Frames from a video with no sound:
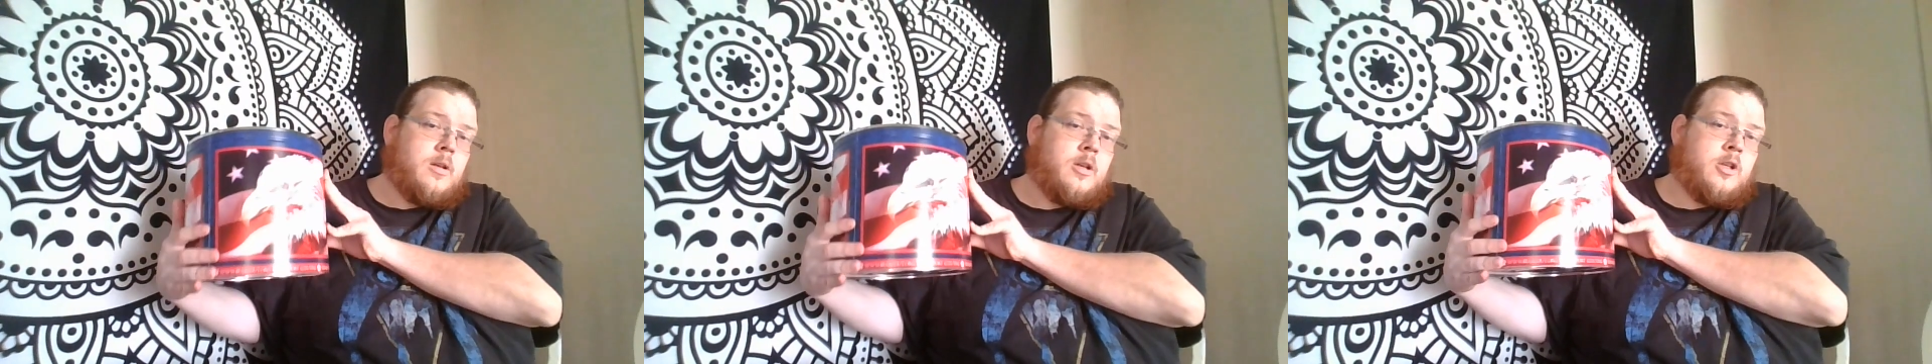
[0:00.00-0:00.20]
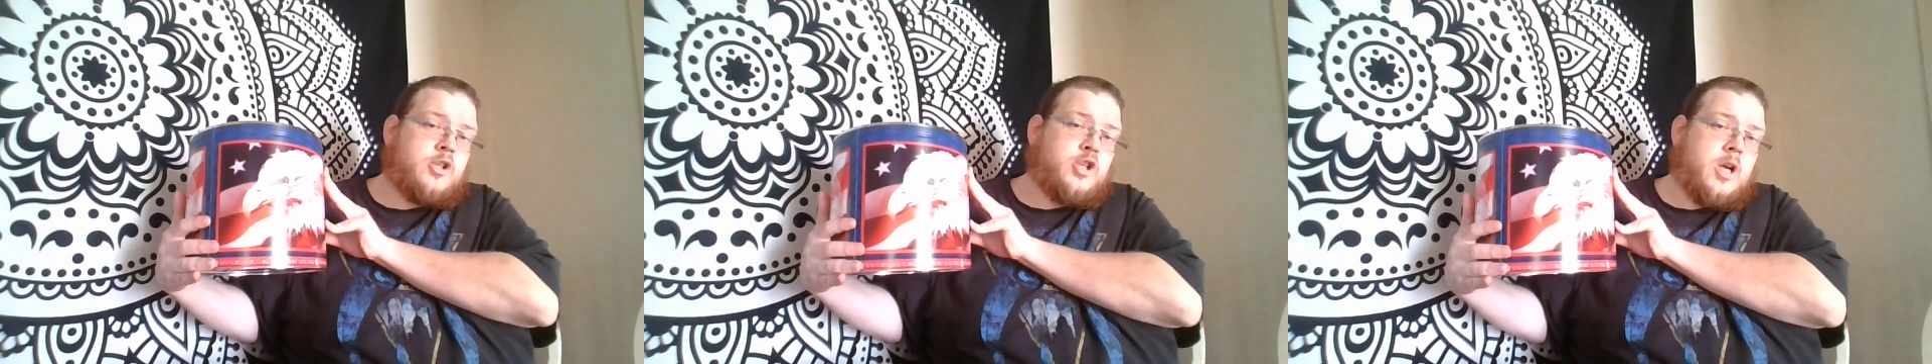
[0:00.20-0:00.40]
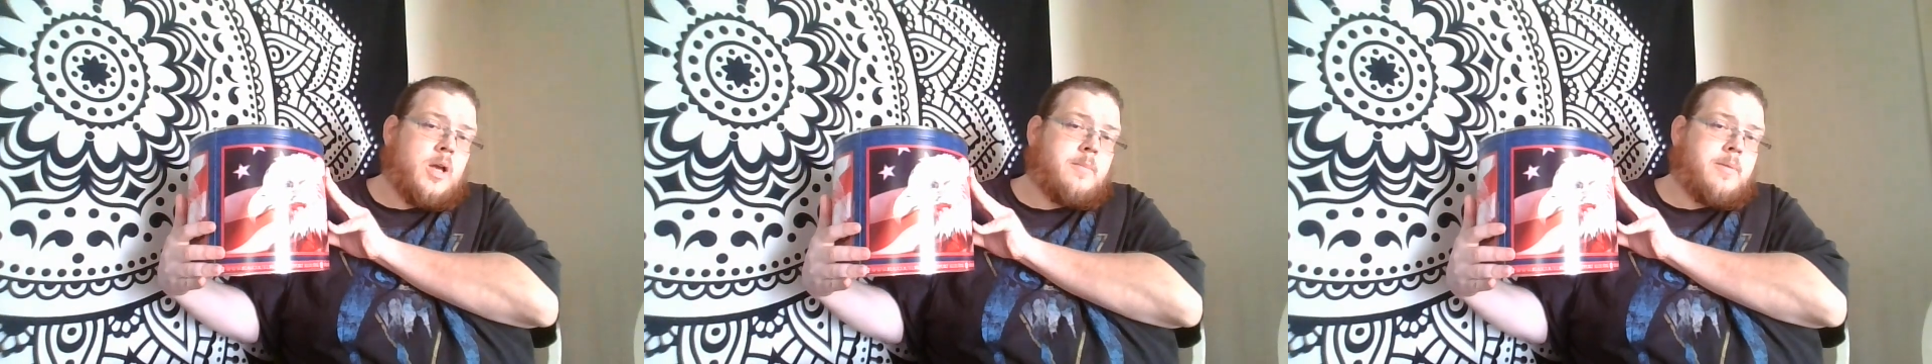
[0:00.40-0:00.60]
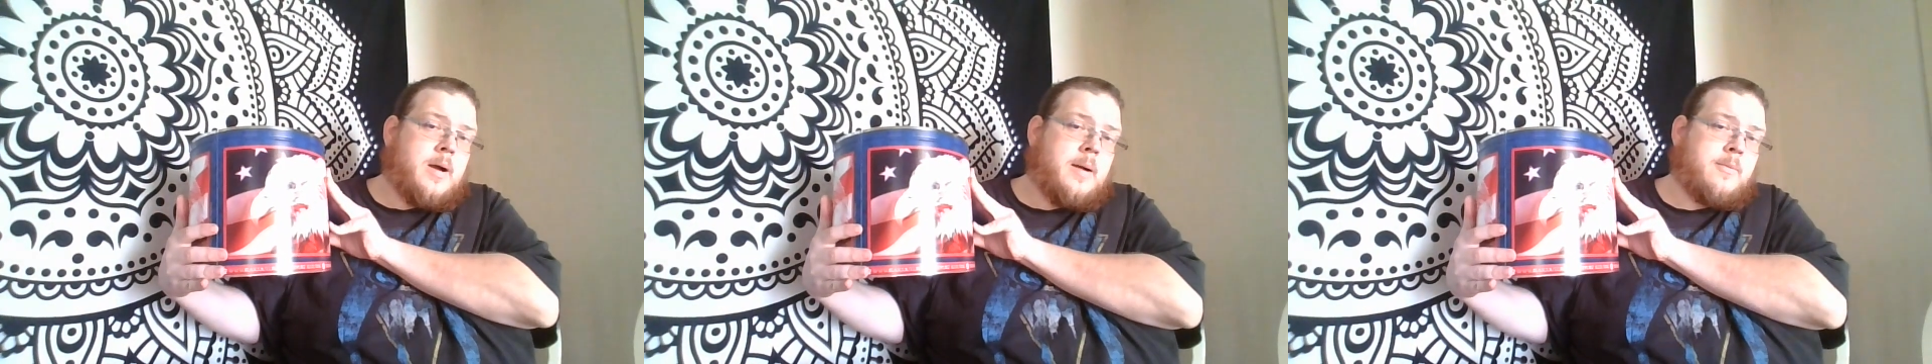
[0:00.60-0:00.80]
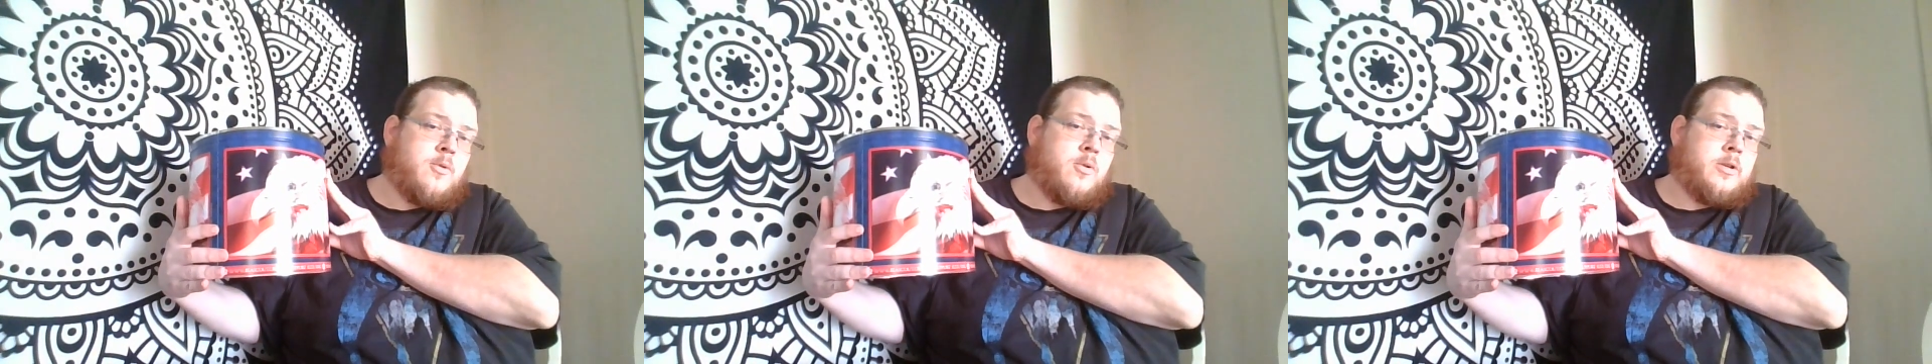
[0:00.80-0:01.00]
a giant
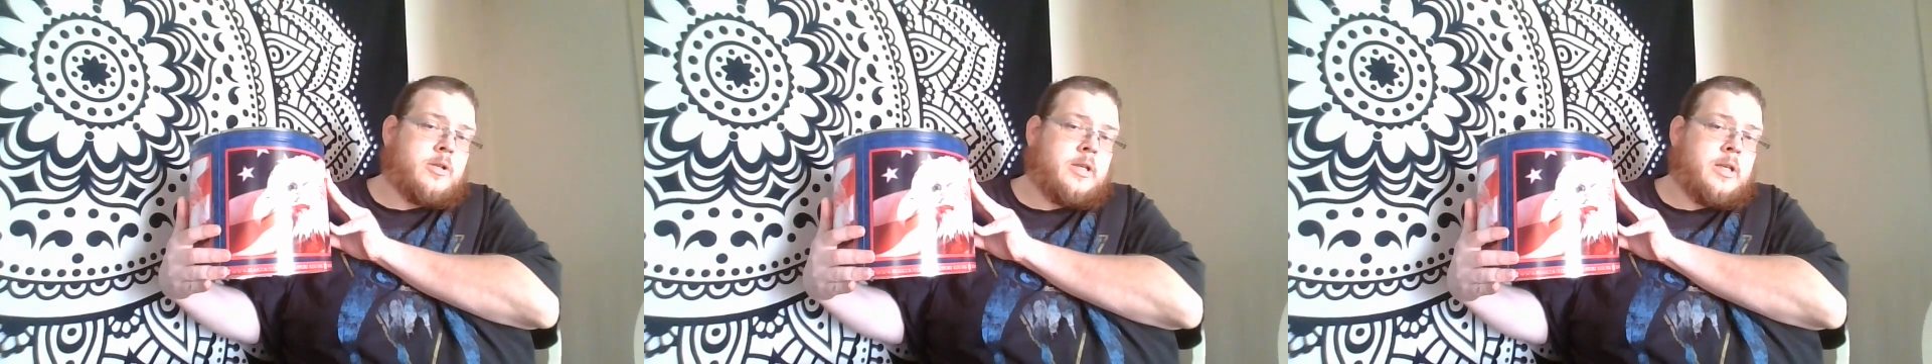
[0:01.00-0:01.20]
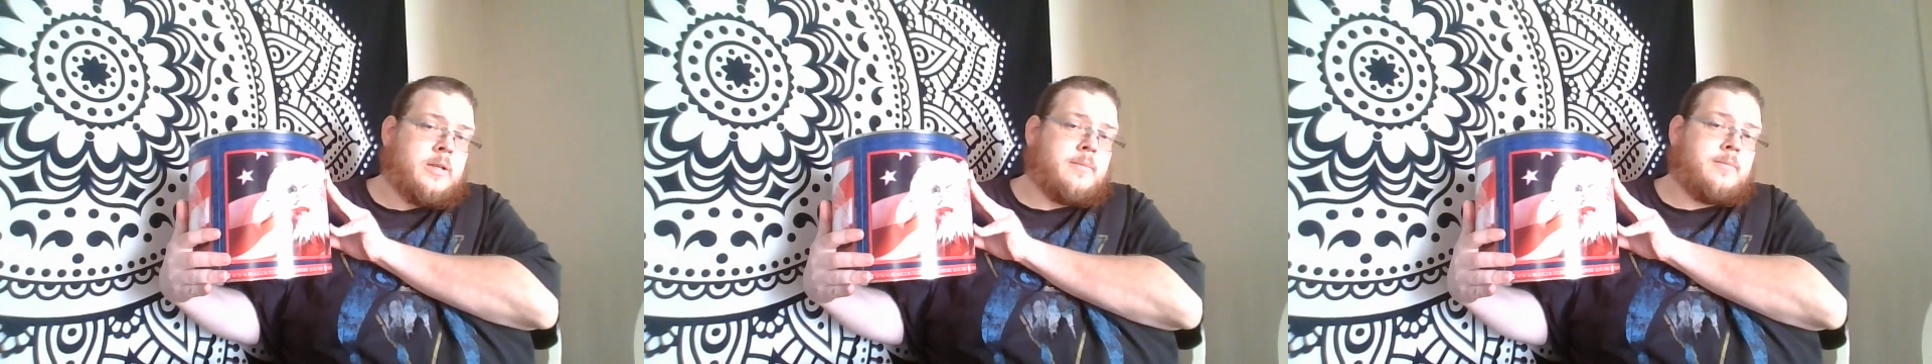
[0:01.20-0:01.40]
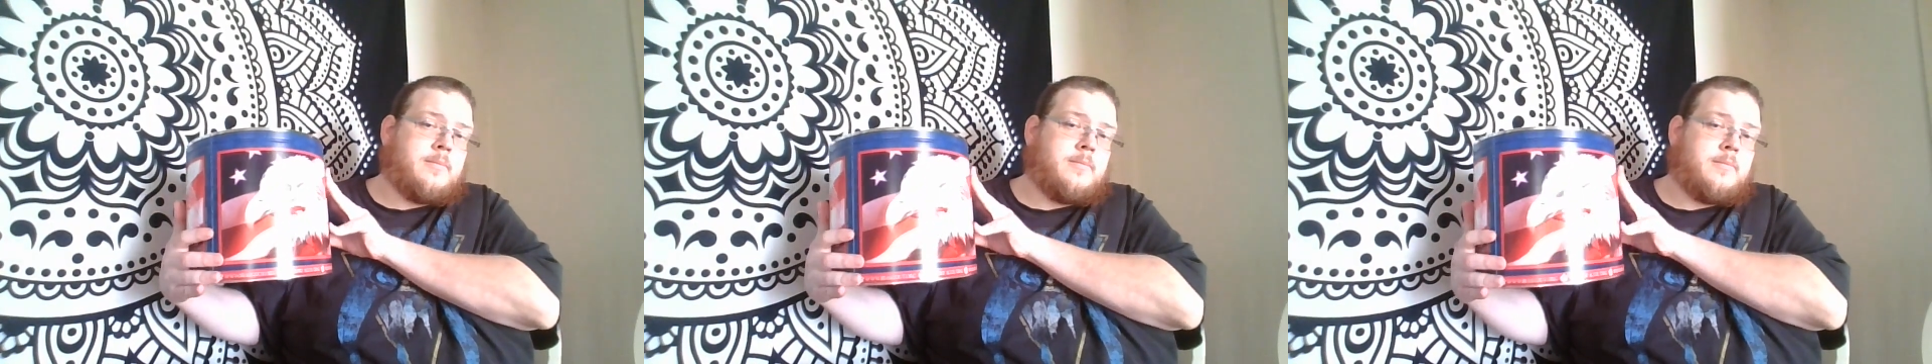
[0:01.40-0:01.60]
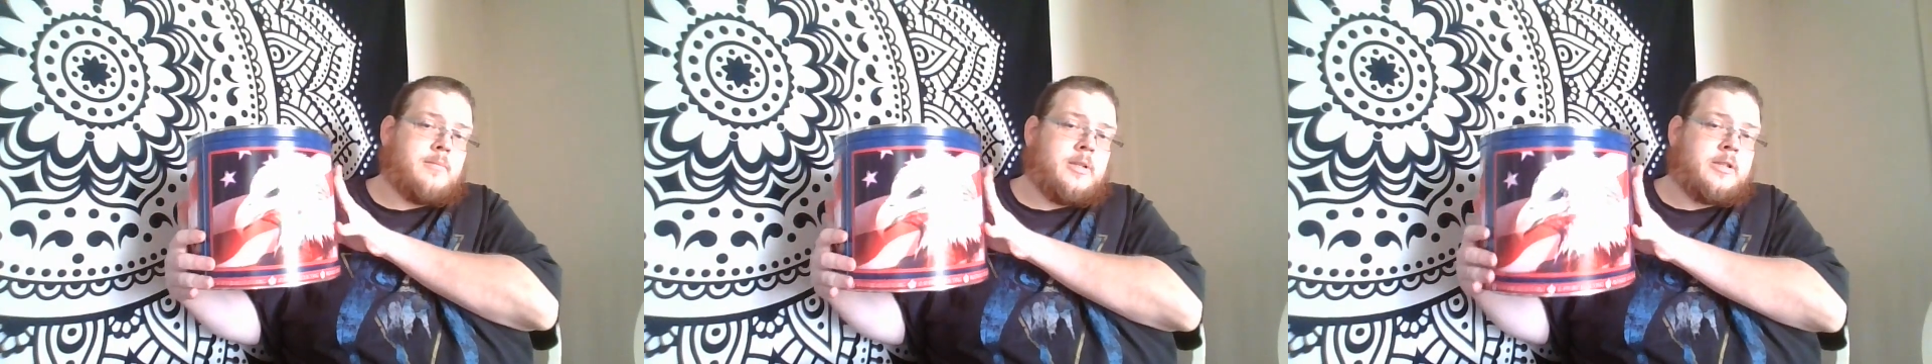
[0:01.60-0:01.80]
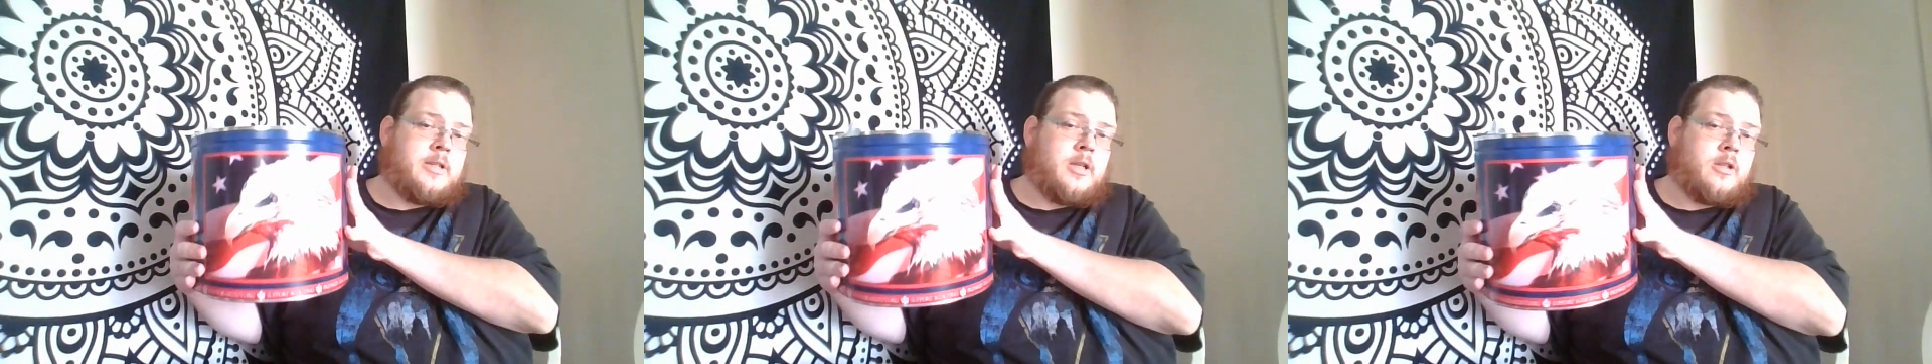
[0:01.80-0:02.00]
popcorn tin.
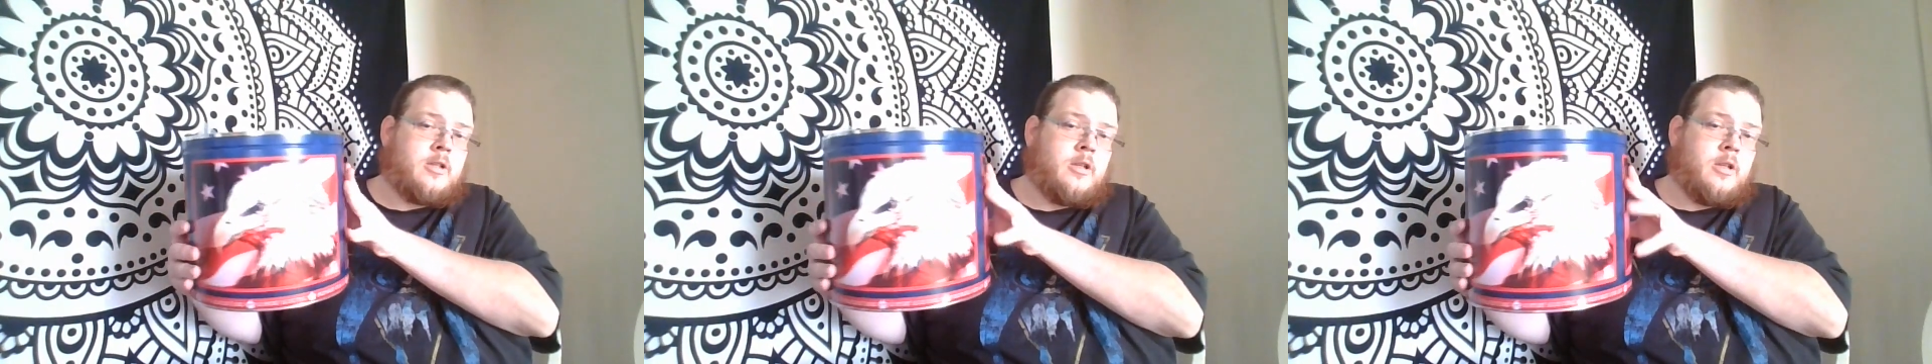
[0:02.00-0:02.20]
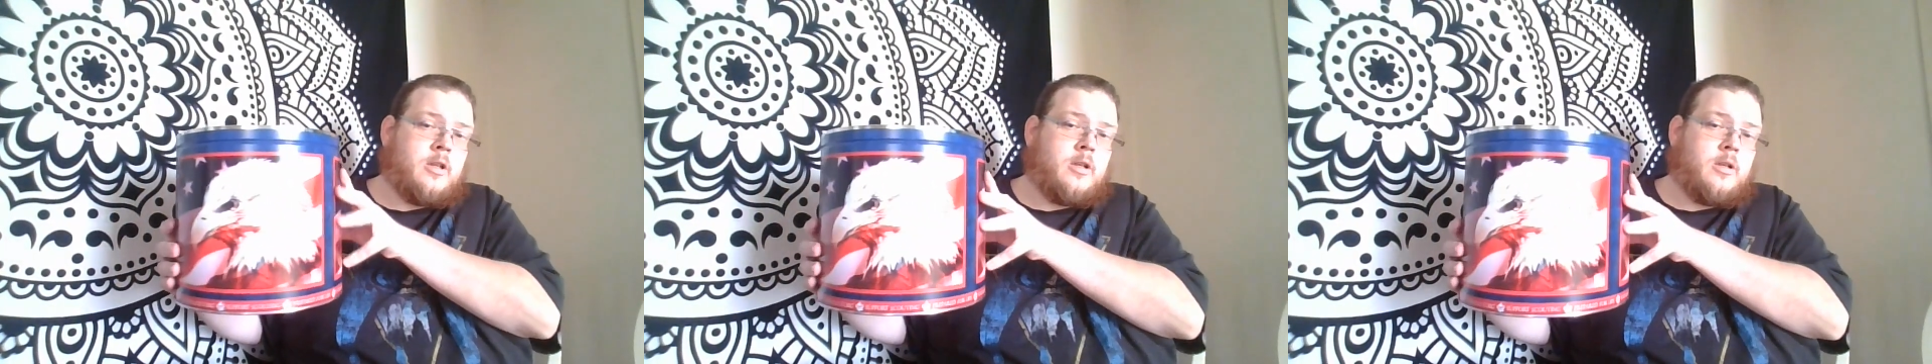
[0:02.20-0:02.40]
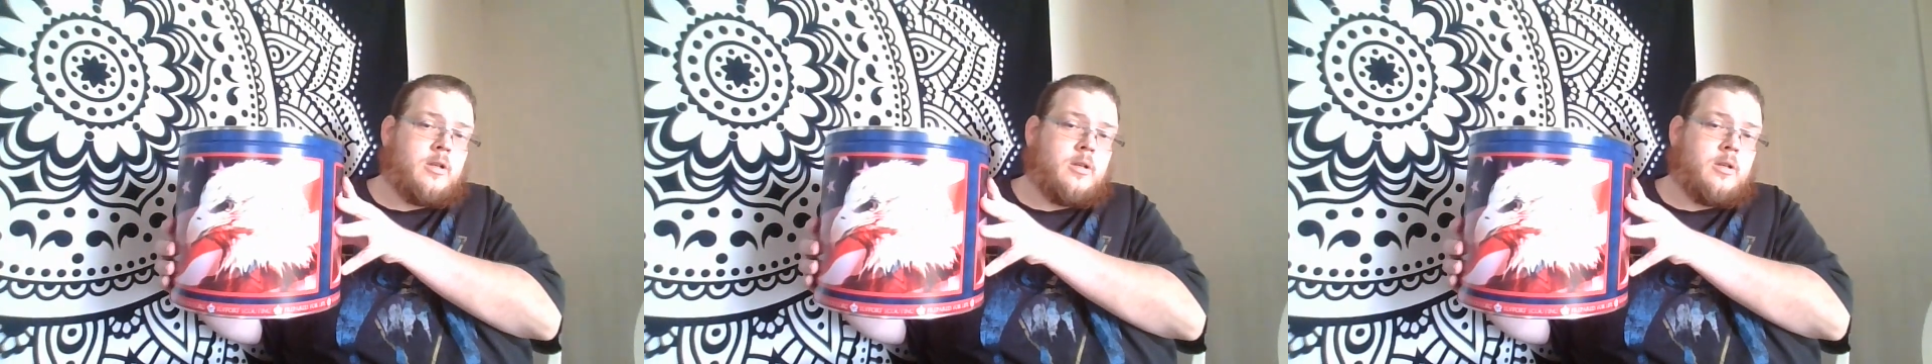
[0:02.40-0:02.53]
It's actually